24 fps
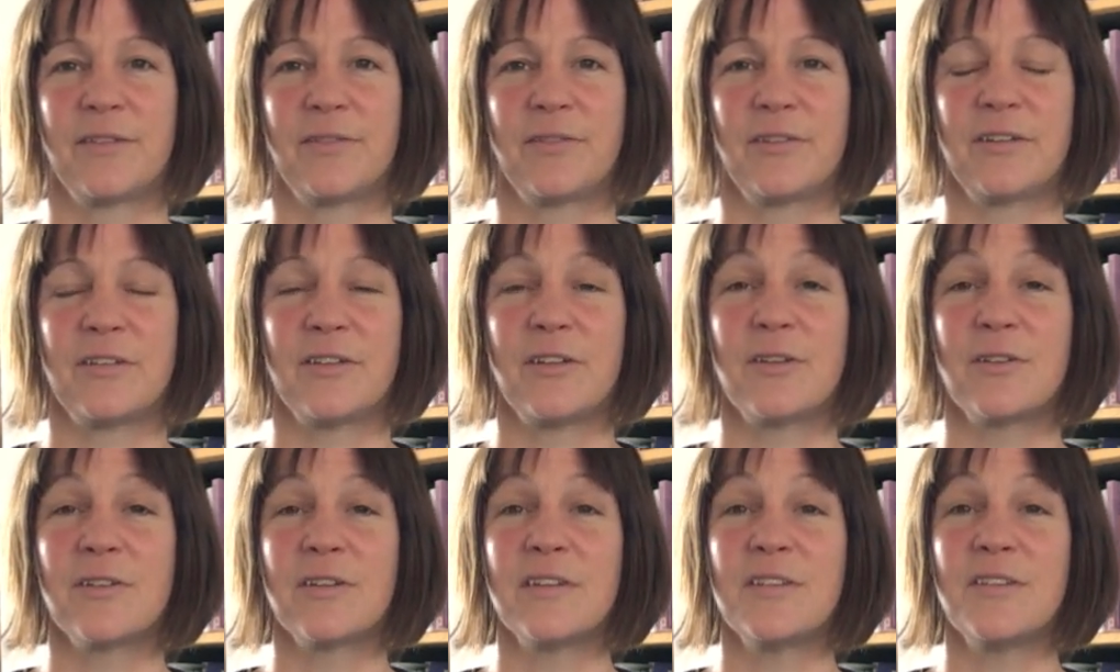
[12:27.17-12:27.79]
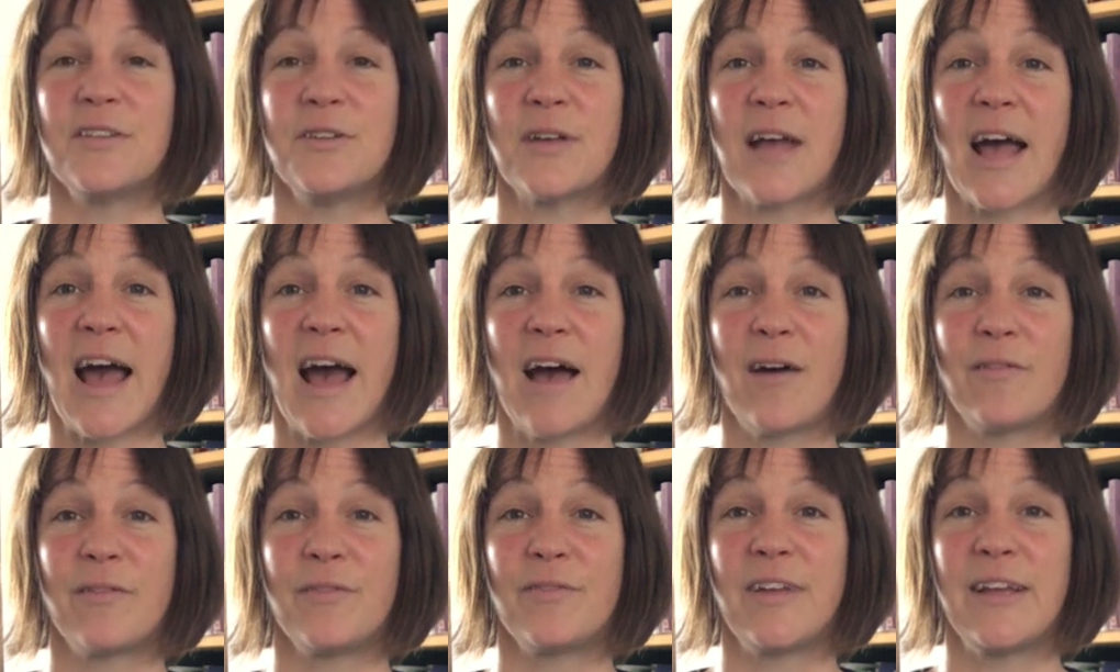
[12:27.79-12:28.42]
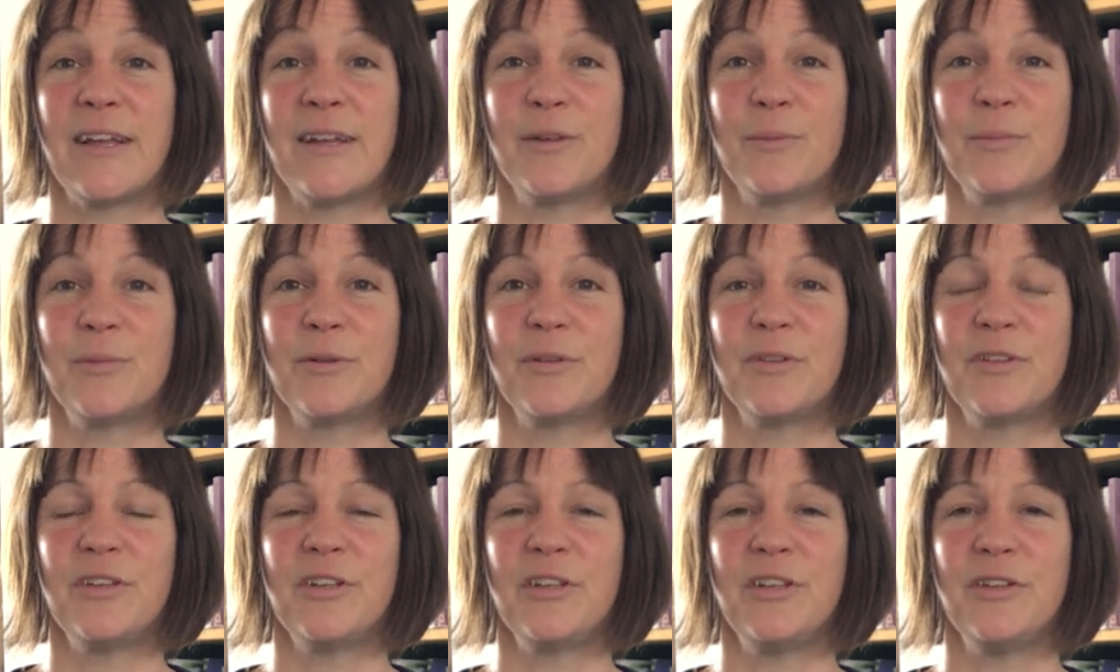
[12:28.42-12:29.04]
For as long as you have available
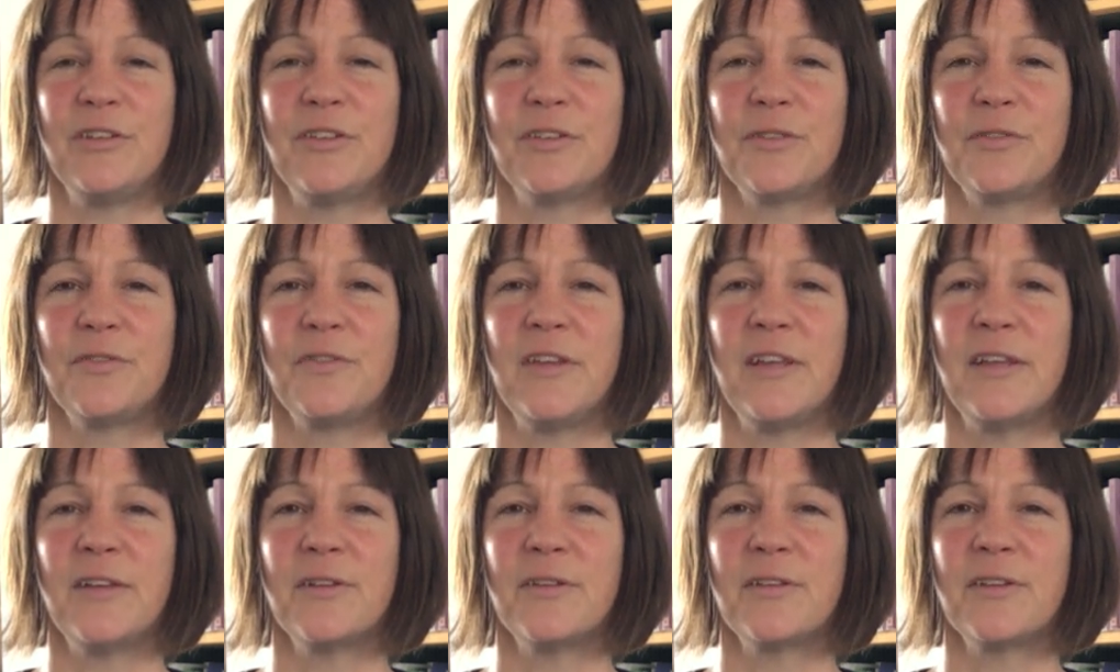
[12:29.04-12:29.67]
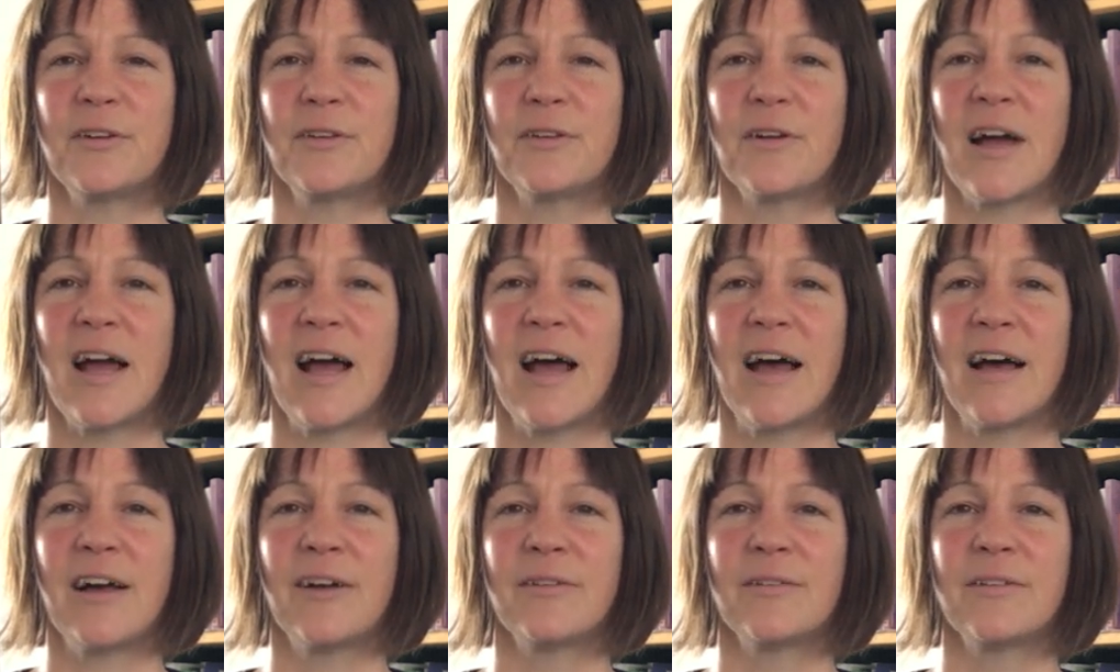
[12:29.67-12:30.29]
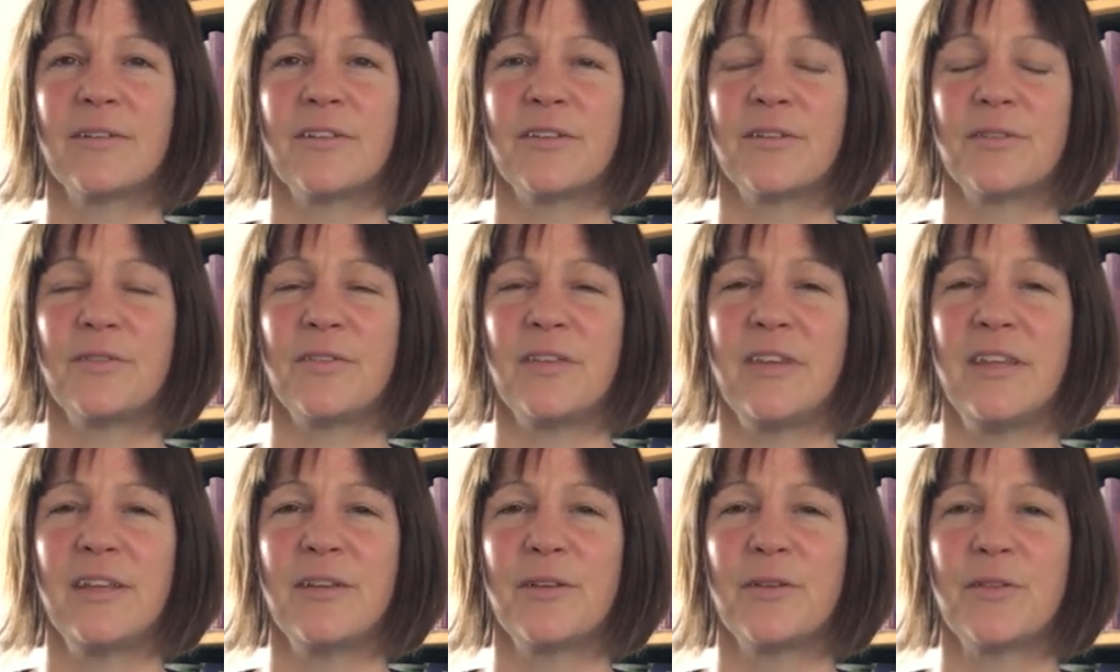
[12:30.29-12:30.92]
to you, to feel the ground, to
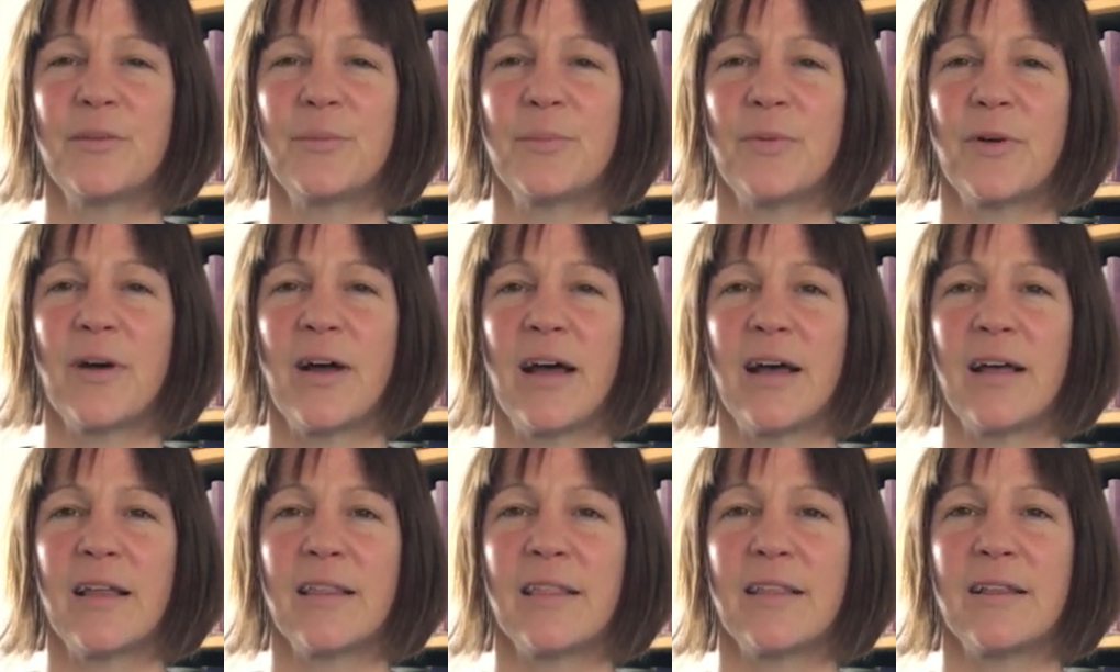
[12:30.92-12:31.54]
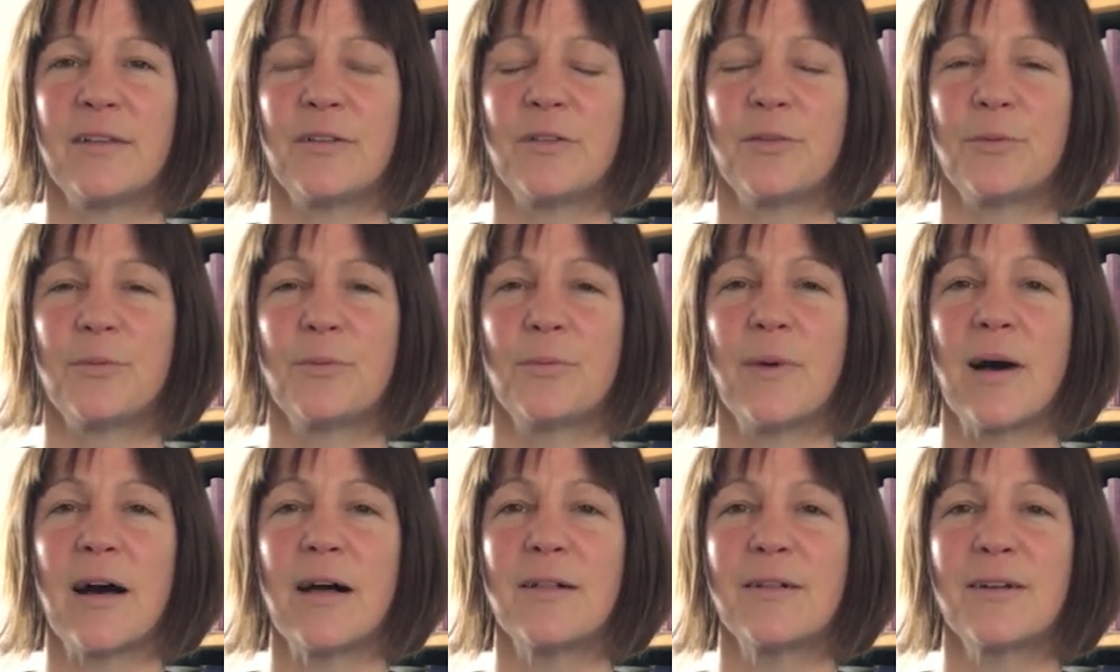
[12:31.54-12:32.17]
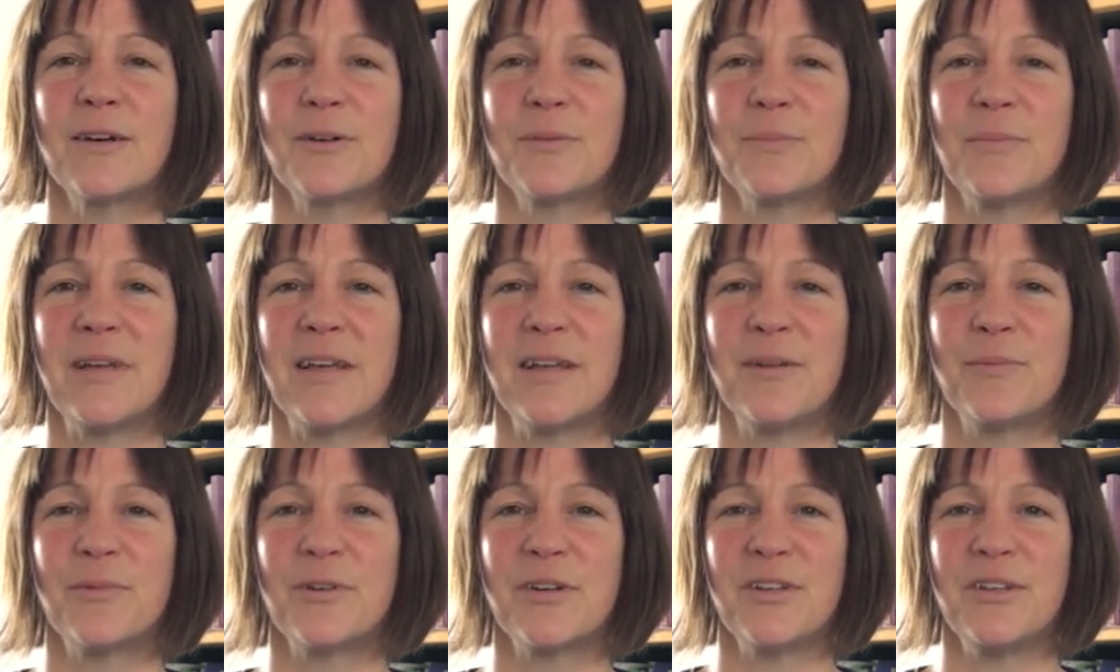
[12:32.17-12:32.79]
feel the breath, and to welcome
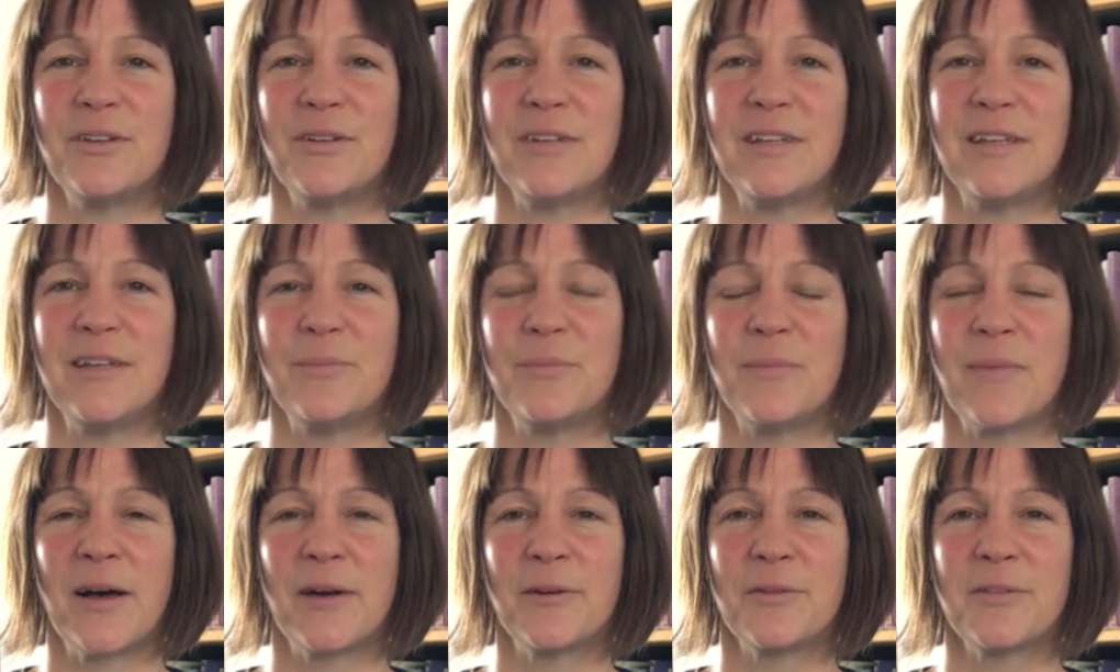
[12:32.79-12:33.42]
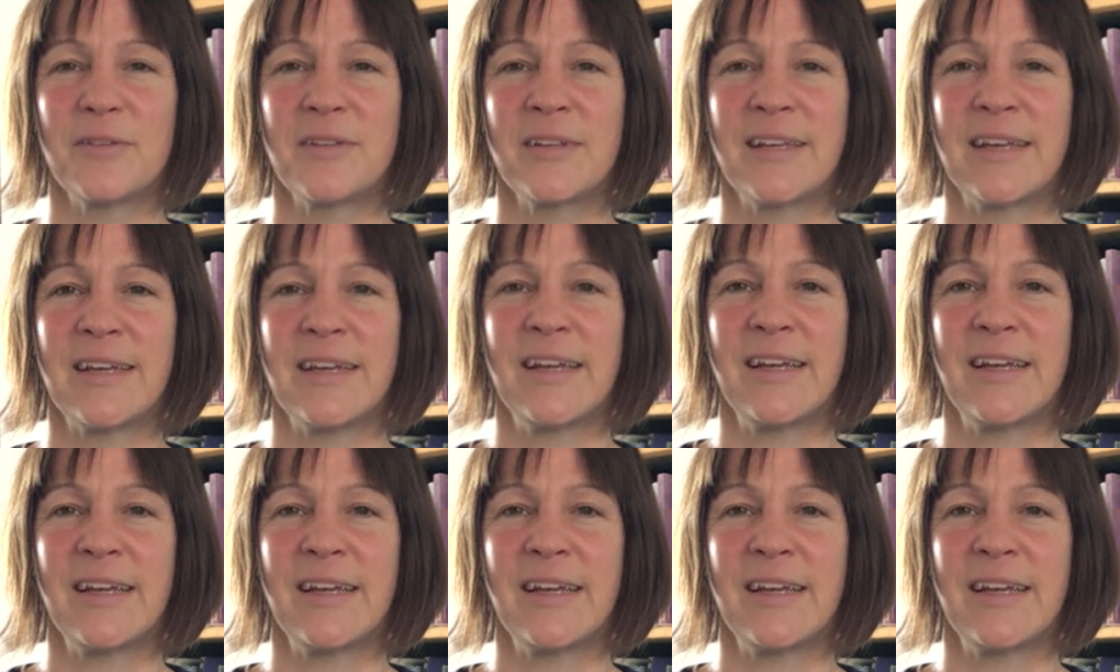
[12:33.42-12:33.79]
in what you need most.